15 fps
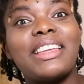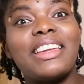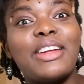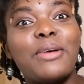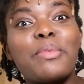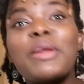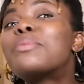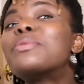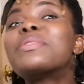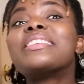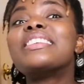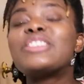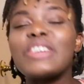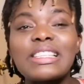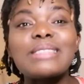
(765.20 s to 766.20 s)
People
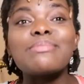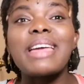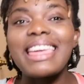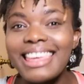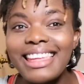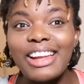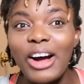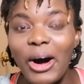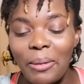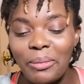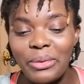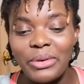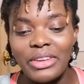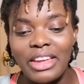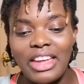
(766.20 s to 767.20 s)
didn't just make it
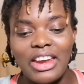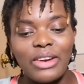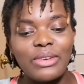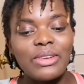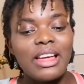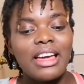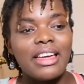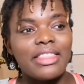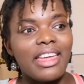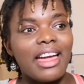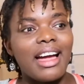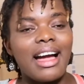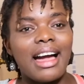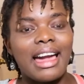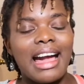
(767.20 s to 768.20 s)
up.
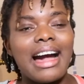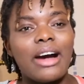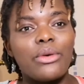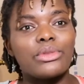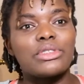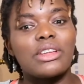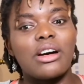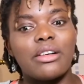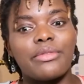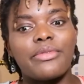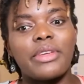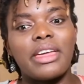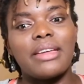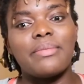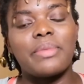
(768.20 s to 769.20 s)
There are accounts
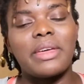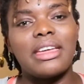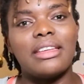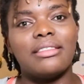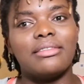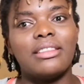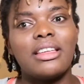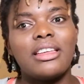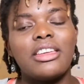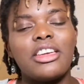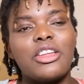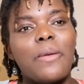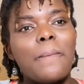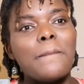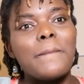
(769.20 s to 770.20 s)
of it being,
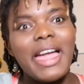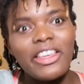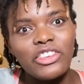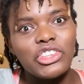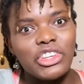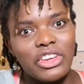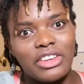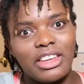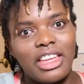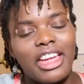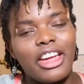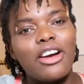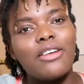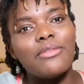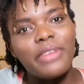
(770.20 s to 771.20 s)
mentioned
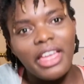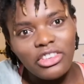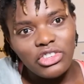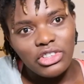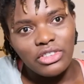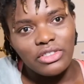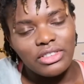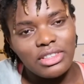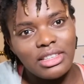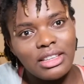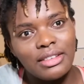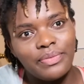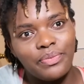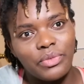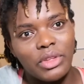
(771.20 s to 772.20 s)
in conventions.